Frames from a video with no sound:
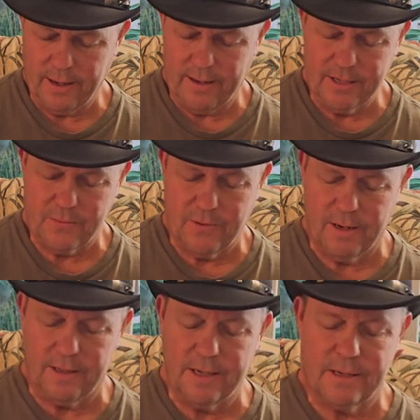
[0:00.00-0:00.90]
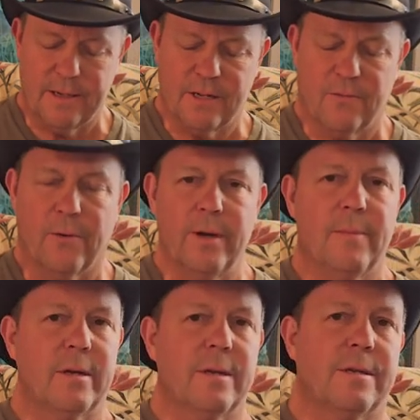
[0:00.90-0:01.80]
Now, I just want to list these for you
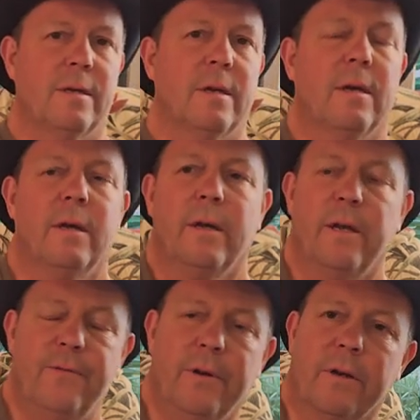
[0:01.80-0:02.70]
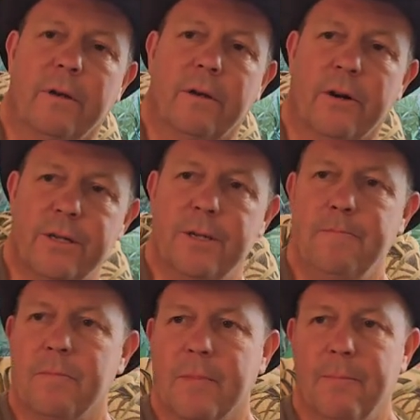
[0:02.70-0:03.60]
because if you're a good
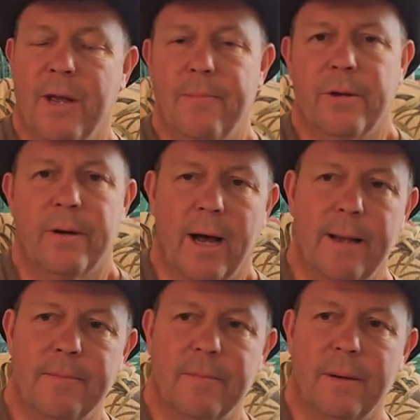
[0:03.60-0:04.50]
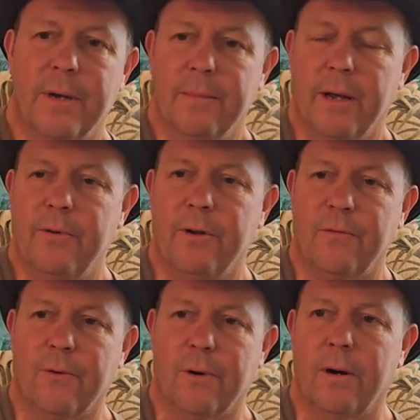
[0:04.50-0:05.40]
Christian, maybe you're not. I mean, maybe you're
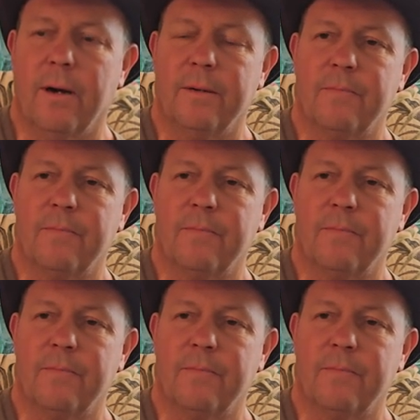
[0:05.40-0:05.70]
for uh,